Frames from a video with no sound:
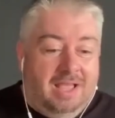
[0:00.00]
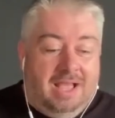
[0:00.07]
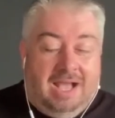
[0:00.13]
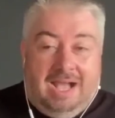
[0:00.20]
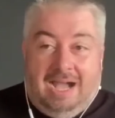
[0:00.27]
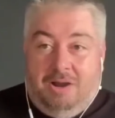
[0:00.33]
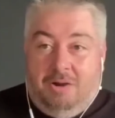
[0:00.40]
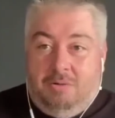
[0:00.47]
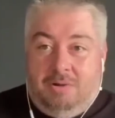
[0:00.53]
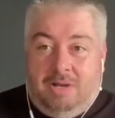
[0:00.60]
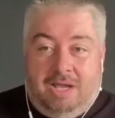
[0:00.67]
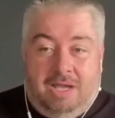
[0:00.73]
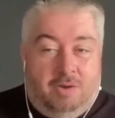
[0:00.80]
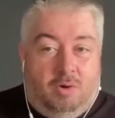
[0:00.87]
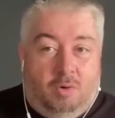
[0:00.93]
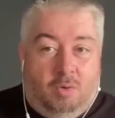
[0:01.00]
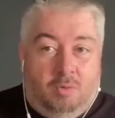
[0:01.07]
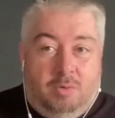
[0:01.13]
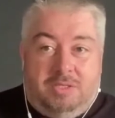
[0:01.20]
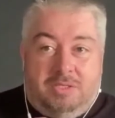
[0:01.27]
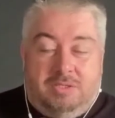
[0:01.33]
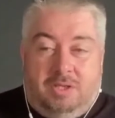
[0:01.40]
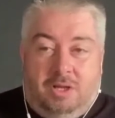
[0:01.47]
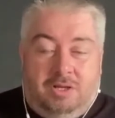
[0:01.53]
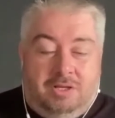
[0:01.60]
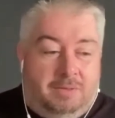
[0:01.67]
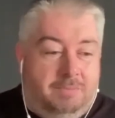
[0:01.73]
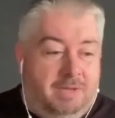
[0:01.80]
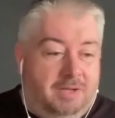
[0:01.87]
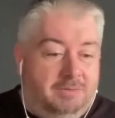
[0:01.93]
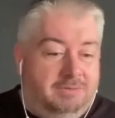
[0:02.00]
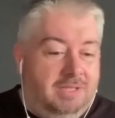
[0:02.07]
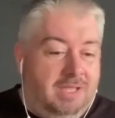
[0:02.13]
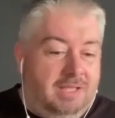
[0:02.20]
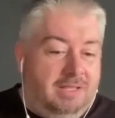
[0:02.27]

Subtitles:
how I always talk about